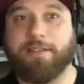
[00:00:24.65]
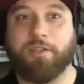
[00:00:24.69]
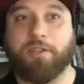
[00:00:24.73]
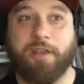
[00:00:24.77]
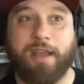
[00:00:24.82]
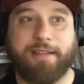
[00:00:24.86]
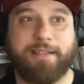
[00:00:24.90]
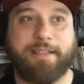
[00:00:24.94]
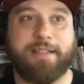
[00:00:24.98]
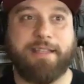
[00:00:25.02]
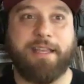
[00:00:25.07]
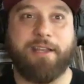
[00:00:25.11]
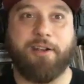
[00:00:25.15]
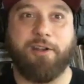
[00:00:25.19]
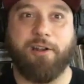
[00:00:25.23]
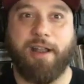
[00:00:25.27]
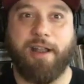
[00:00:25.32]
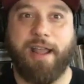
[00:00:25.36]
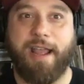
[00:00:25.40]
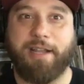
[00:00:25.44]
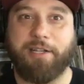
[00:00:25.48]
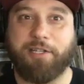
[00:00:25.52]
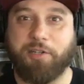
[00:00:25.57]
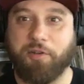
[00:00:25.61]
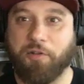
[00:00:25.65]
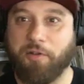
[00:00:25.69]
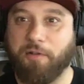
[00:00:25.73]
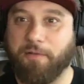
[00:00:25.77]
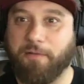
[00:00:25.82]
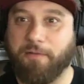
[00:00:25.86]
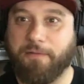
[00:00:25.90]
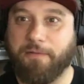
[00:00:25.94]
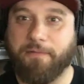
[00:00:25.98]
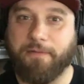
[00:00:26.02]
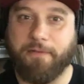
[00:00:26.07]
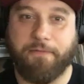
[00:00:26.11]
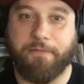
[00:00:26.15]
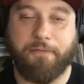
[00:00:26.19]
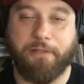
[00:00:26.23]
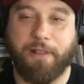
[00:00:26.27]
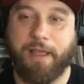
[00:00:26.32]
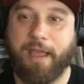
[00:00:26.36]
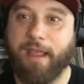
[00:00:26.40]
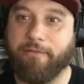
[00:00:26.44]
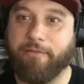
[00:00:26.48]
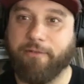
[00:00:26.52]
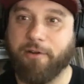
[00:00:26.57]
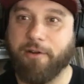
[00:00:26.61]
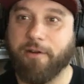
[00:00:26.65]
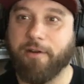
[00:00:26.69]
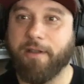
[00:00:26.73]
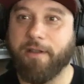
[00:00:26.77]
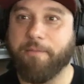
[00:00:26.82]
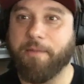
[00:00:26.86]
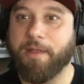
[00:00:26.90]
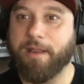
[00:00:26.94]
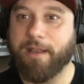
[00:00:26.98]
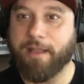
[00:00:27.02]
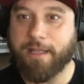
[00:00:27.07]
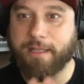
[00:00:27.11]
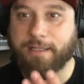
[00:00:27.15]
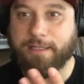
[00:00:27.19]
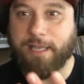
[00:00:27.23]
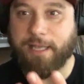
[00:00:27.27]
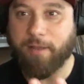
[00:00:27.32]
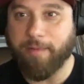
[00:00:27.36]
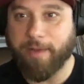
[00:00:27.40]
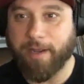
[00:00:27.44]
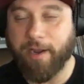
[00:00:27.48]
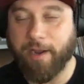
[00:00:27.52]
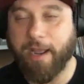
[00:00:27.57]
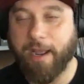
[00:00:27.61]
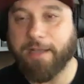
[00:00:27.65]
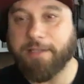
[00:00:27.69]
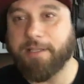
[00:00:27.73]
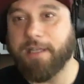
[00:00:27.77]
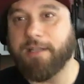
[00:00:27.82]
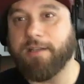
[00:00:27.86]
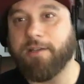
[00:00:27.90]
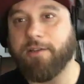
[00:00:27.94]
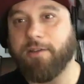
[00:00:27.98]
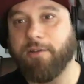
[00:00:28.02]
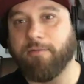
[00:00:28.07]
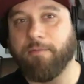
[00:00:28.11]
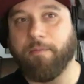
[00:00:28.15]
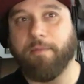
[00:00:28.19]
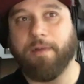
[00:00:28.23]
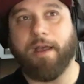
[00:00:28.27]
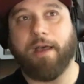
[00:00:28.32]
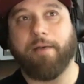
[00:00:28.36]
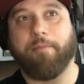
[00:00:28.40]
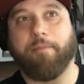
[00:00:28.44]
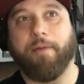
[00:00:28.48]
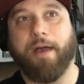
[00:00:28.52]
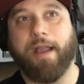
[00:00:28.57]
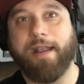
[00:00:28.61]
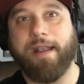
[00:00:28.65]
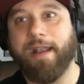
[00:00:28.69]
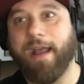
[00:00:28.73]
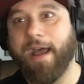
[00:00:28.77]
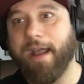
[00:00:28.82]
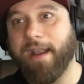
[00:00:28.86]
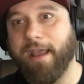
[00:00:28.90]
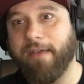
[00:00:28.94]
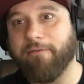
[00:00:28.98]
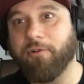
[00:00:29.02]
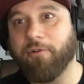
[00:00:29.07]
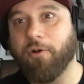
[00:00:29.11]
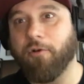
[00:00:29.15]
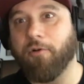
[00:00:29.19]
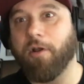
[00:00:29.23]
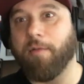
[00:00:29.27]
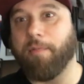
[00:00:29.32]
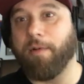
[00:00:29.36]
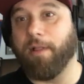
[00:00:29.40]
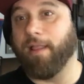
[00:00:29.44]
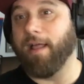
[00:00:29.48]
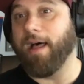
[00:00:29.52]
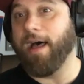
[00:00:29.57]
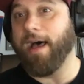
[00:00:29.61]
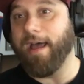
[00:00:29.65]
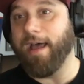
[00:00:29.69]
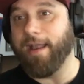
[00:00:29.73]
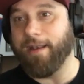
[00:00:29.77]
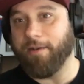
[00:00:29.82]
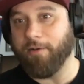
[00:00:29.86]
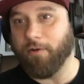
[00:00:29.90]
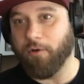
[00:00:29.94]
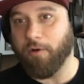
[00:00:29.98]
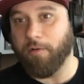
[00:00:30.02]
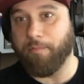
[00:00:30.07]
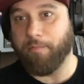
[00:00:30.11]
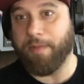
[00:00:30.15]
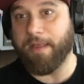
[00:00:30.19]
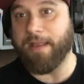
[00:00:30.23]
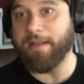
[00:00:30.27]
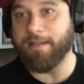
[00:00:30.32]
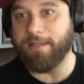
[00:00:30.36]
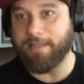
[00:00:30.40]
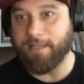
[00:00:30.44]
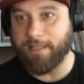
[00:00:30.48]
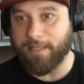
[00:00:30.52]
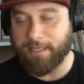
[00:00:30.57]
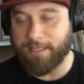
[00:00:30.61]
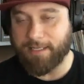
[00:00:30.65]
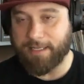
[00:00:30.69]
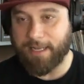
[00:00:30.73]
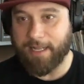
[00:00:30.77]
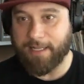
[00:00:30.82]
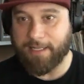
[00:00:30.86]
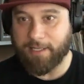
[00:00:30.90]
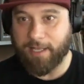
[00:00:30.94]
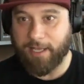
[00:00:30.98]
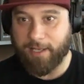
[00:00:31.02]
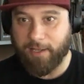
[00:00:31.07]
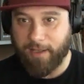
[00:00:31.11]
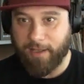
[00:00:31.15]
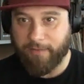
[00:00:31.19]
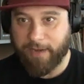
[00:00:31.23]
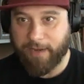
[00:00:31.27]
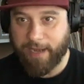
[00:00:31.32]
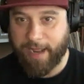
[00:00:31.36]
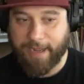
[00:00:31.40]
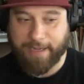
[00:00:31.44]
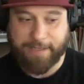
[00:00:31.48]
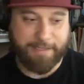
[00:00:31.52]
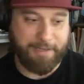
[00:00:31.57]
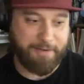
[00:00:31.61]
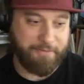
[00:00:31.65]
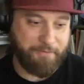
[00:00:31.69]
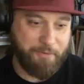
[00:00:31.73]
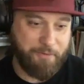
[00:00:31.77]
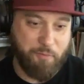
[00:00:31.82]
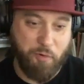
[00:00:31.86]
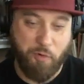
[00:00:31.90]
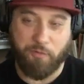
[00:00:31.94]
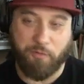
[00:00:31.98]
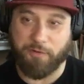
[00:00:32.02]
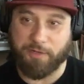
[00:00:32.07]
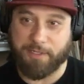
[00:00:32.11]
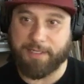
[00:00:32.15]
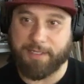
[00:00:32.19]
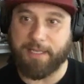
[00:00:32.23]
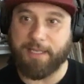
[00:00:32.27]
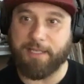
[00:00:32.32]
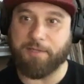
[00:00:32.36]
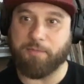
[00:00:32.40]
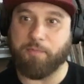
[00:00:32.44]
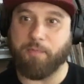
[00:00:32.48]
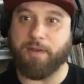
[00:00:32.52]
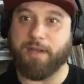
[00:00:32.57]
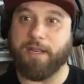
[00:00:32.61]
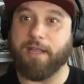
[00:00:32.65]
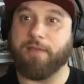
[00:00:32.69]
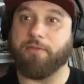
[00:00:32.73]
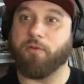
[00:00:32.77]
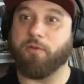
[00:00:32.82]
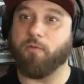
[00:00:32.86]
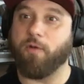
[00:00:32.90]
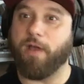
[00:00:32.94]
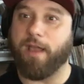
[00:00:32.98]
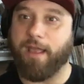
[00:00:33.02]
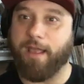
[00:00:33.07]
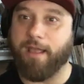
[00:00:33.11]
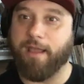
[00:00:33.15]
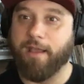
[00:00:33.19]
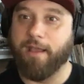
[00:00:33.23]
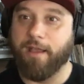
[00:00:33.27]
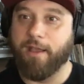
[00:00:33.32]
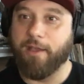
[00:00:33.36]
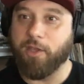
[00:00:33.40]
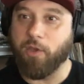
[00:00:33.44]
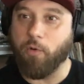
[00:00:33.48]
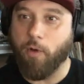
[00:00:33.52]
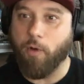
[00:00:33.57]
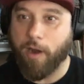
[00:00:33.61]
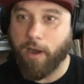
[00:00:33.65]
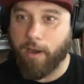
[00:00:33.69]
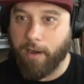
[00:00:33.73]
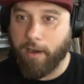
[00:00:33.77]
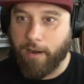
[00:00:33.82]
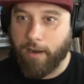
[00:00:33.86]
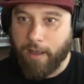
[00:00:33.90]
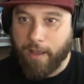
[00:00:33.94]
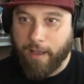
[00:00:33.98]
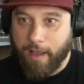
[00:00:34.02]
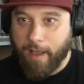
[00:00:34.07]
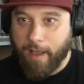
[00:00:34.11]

So that's the international flavor. I mean, I could tell by your accent, you might not have grown up a lot or been to the States a lot. You have an accent from overseas, but either way, you are